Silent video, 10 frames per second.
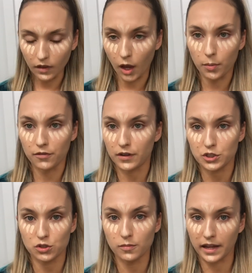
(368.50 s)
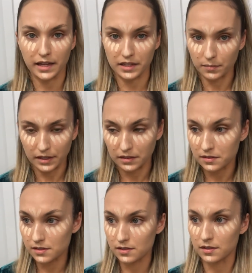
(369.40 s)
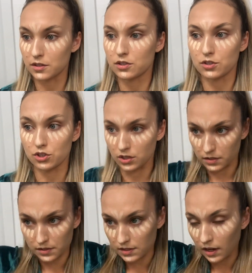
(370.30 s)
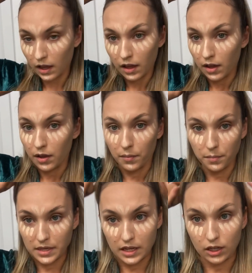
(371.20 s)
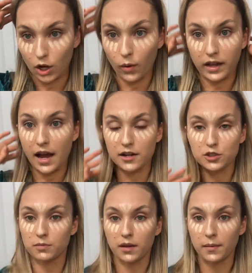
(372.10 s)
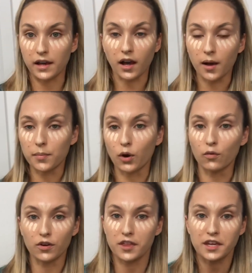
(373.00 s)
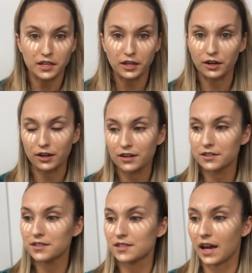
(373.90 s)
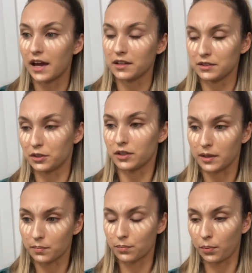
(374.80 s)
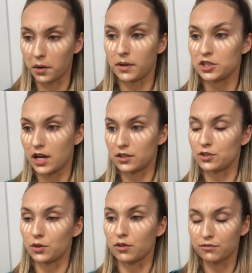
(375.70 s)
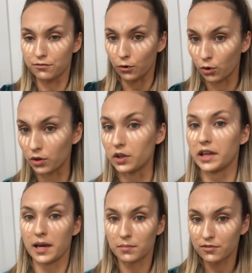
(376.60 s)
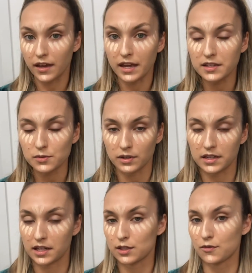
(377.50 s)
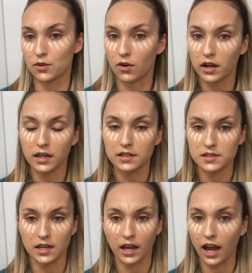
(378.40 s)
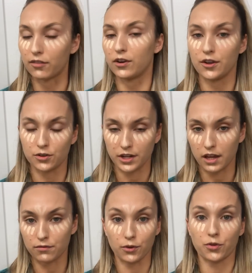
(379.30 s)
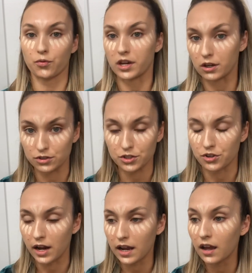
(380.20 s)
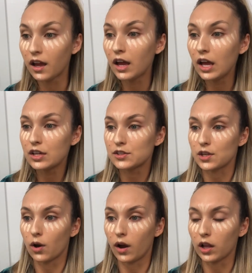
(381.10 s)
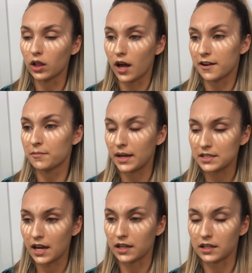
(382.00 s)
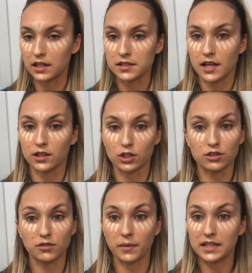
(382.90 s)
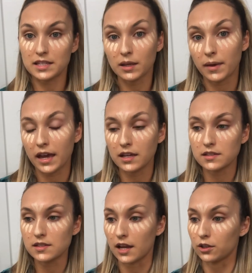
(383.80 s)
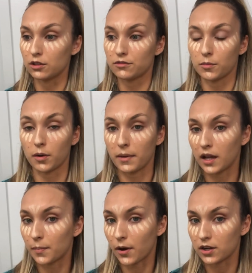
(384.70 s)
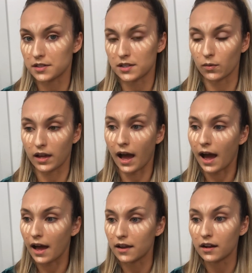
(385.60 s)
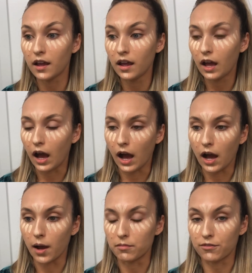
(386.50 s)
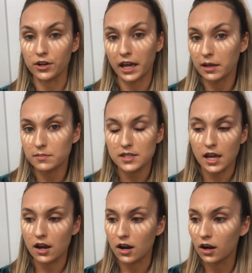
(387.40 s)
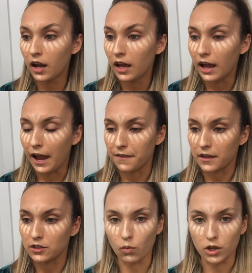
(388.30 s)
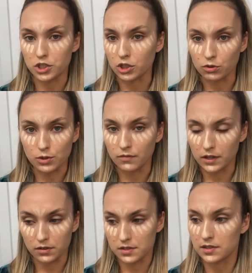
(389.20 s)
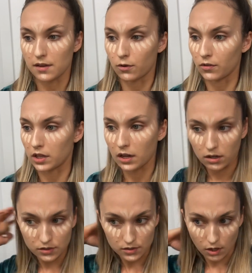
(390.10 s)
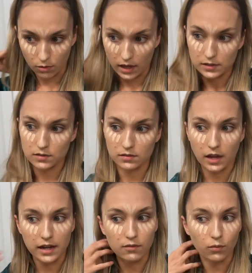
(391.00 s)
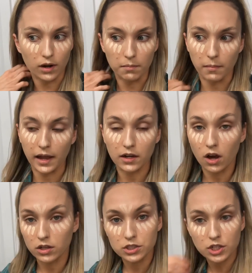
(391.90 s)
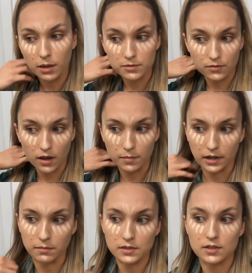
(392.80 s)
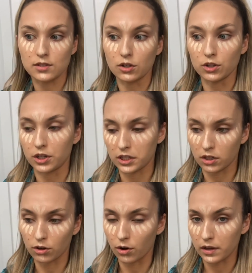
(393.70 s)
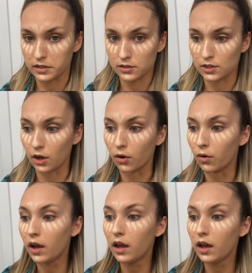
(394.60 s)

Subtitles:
a professional by any means. This is just me knowing how to do my makeup over the years. I literally pretty much had to do a full glam face when I danced for the Rockets, like every other day for 3 years straight. So a lot of my techniques I learned from my teammates. I learned from our makeup artists that we had for games there, and then watching YouTube videos and stuff over the years. So that's kind of where my knowledge comes from, and I'm still learning and growing. So